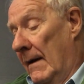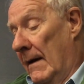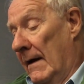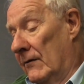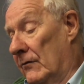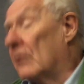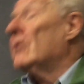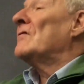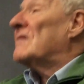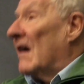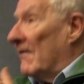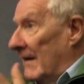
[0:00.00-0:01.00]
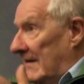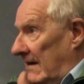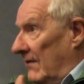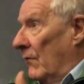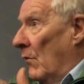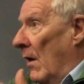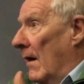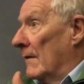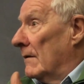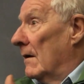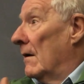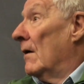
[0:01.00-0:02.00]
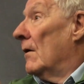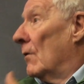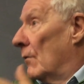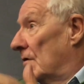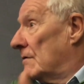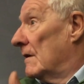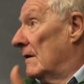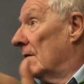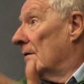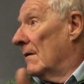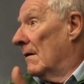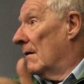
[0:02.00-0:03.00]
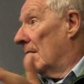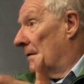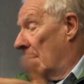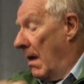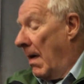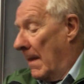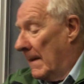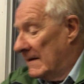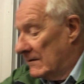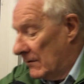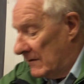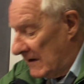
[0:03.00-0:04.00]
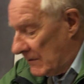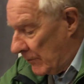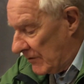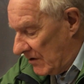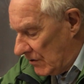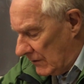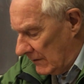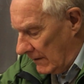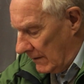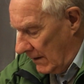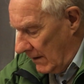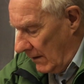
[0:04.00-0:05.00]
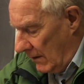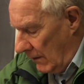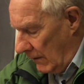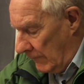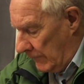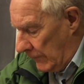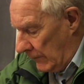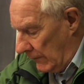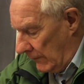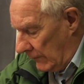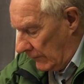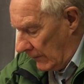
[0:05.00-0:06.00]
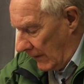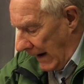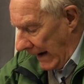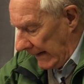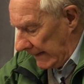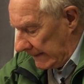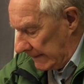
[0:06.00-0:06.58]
and the conservative one, which is in the disposition of the right.